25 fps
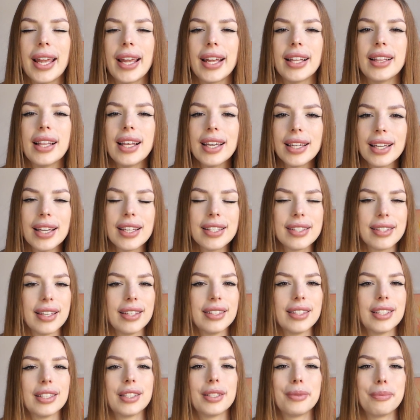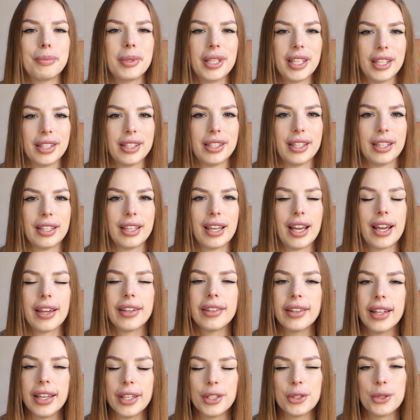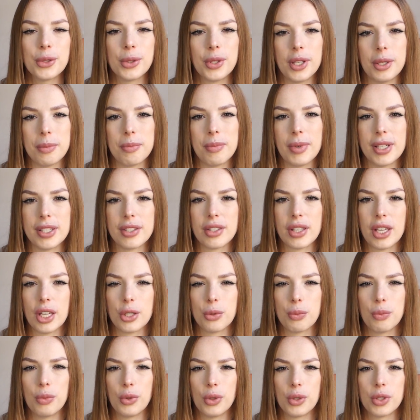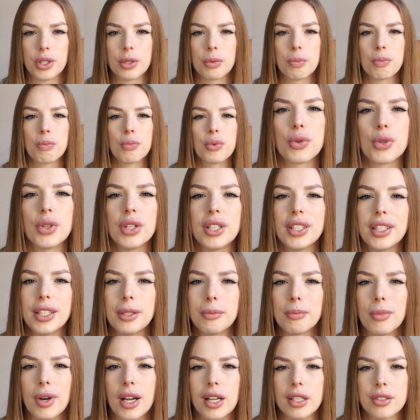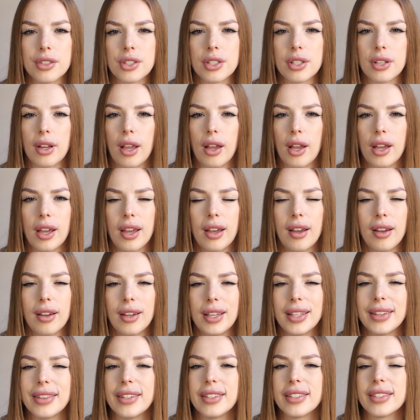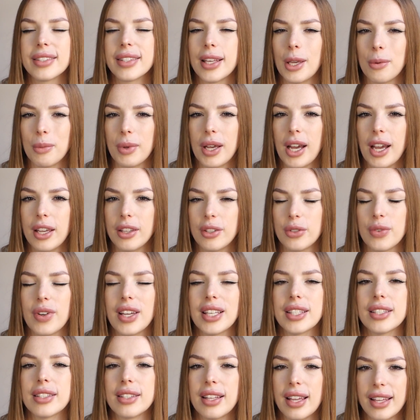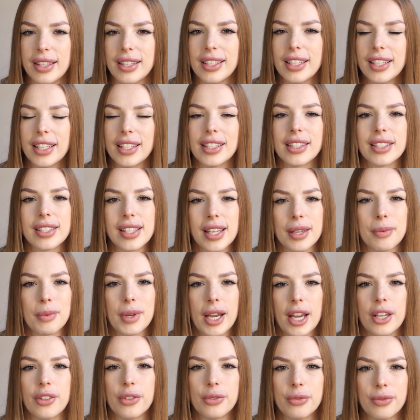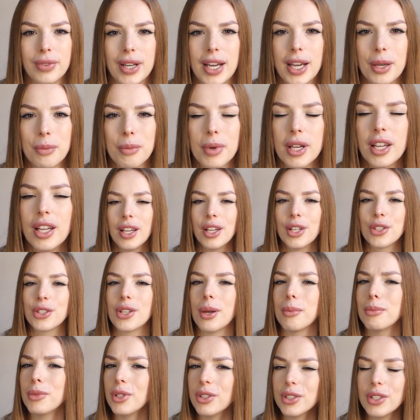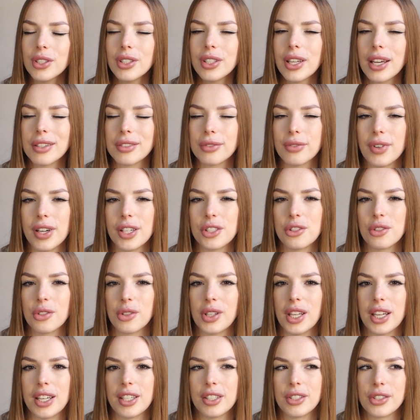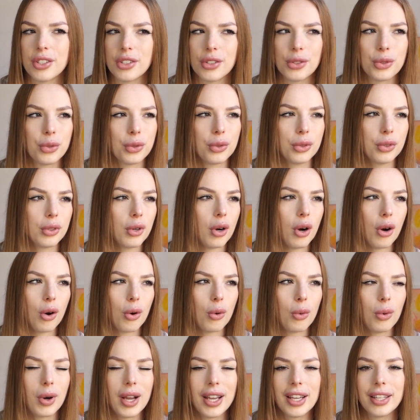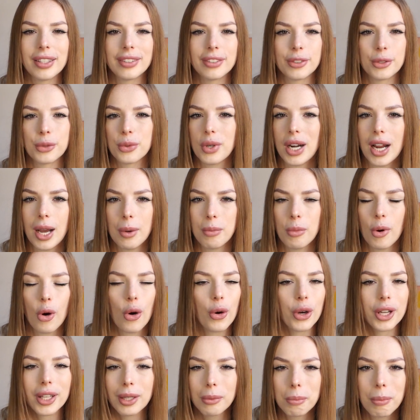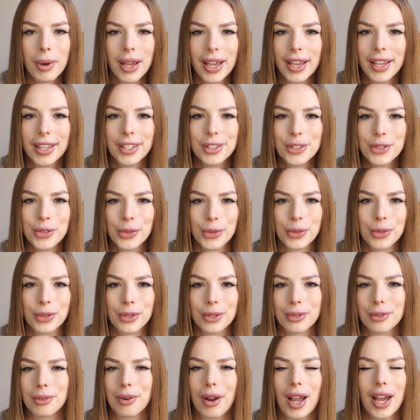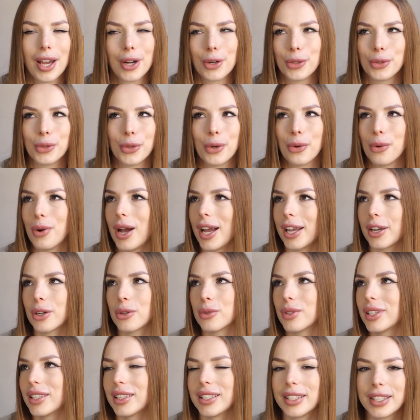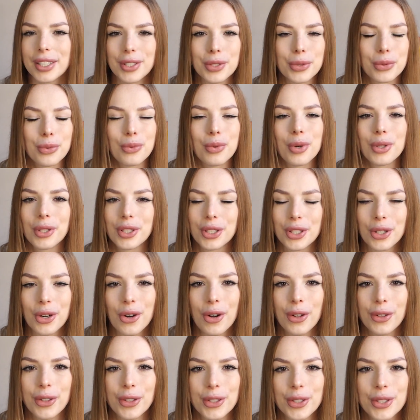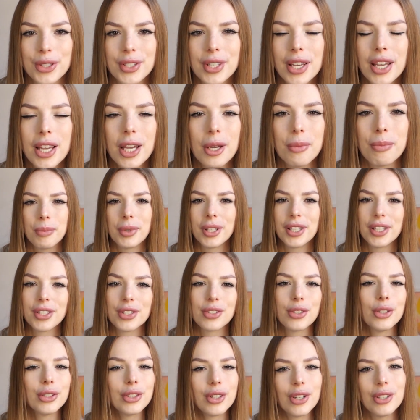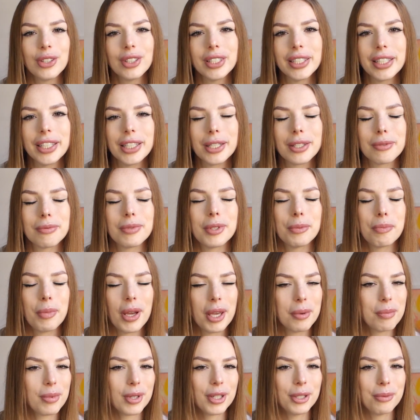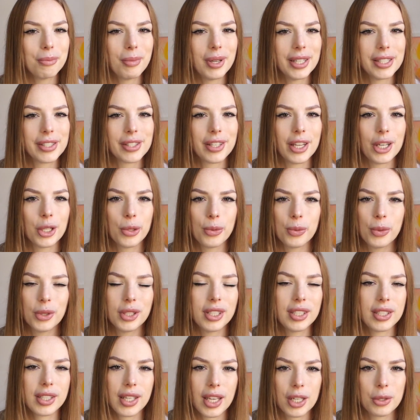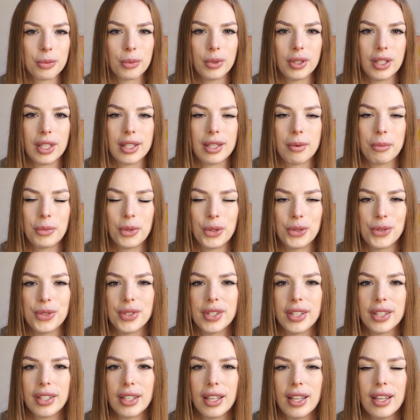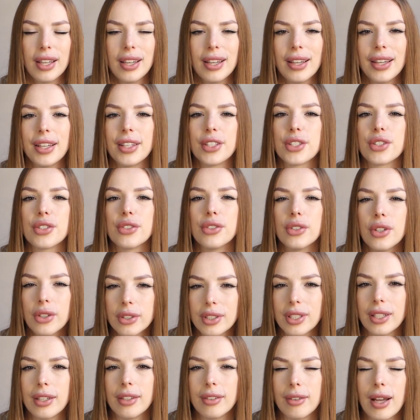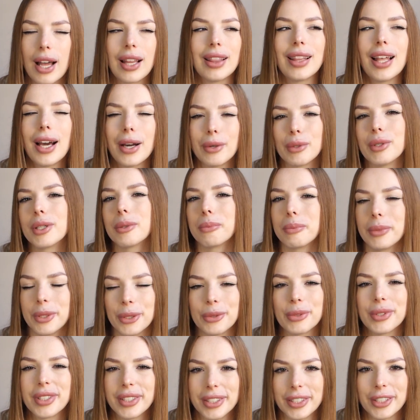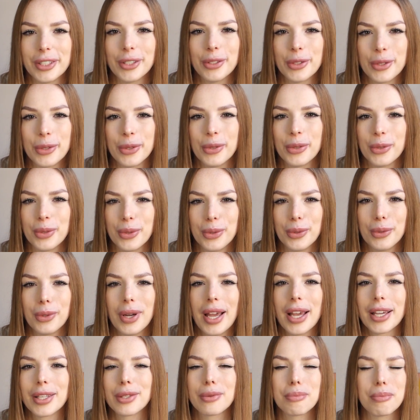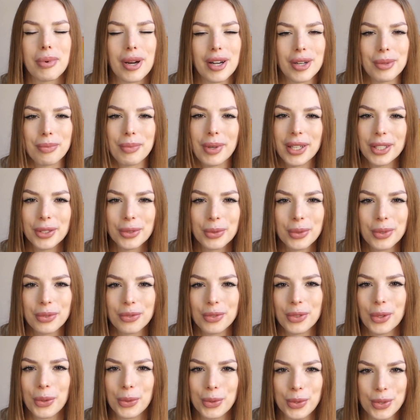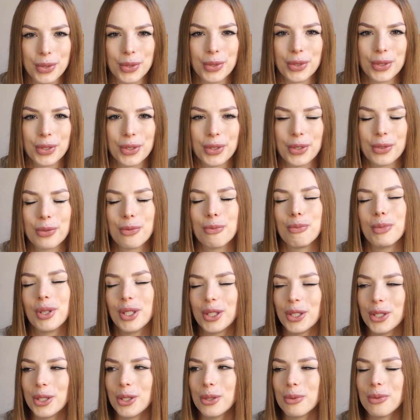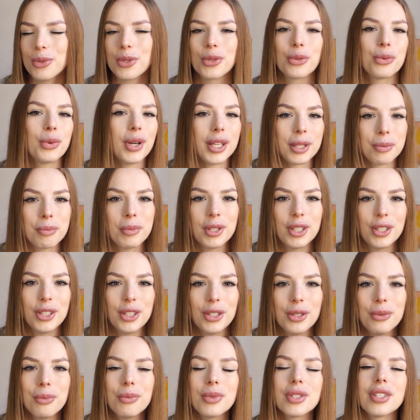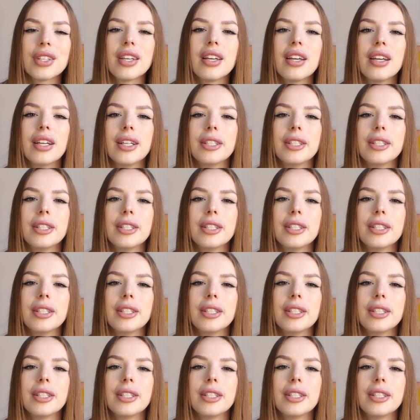And like I said at the beginning, I like to keep my sketchbooks pretty much in the same kind of aesthetic and same kind of vibe. So I'm not gonna advise you guys to go and grab oil paints or, I don't know, acrylics, watercolors, because not only the paper in my sketchbook, the sketchbook that I'm using, is not allowing me really to experiment with those sort of mediums, wet mediums,